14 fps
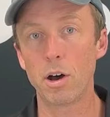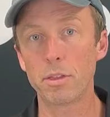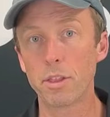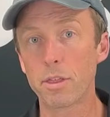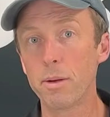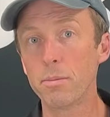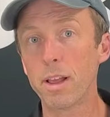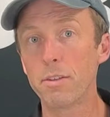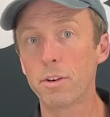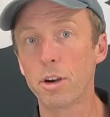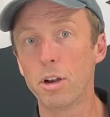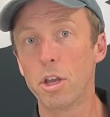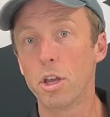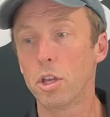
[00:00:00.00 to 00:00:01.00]
on the thumb
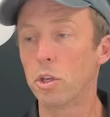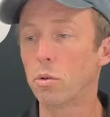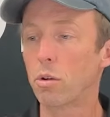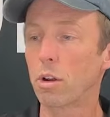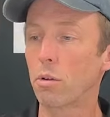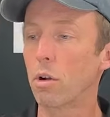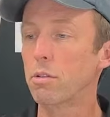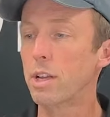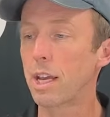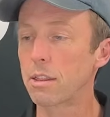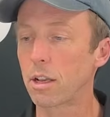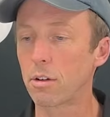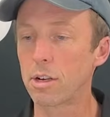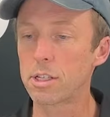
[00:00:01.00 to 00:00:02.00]
lever, you can rotate
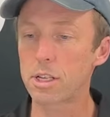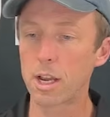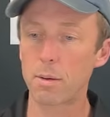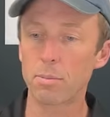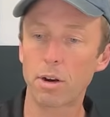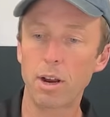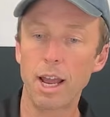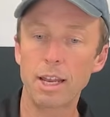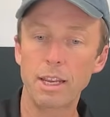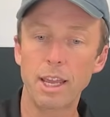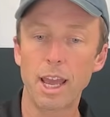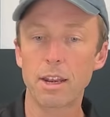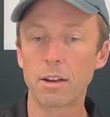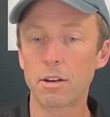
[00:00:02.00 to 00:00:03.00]
the grease coupler and
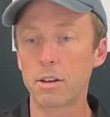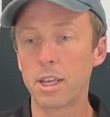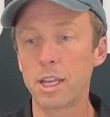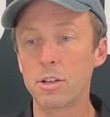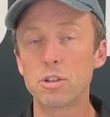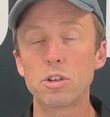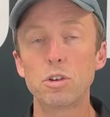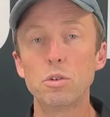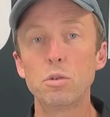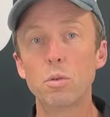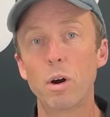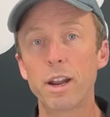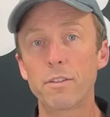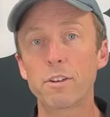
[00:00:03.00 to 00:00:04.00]
get into
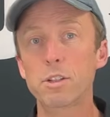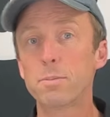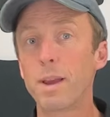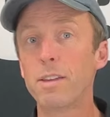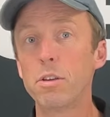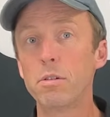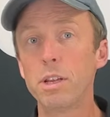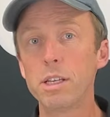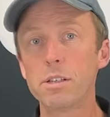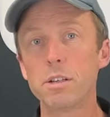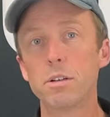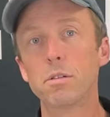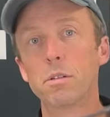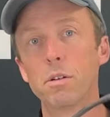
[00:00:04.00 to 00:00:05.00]
whatever space you need
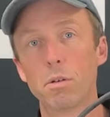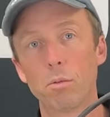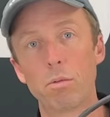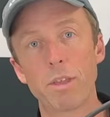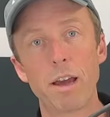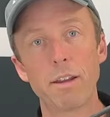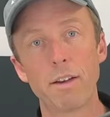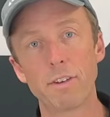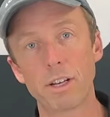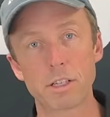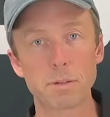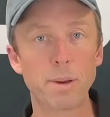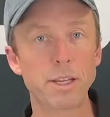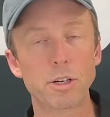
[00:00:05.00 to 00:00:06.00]
to without having to
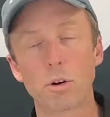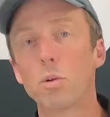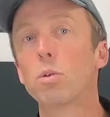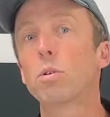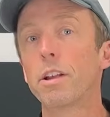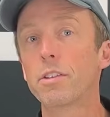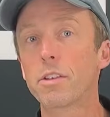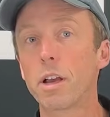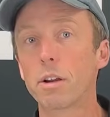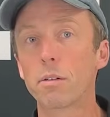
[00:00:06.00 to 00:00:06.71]
spin your whole grease gun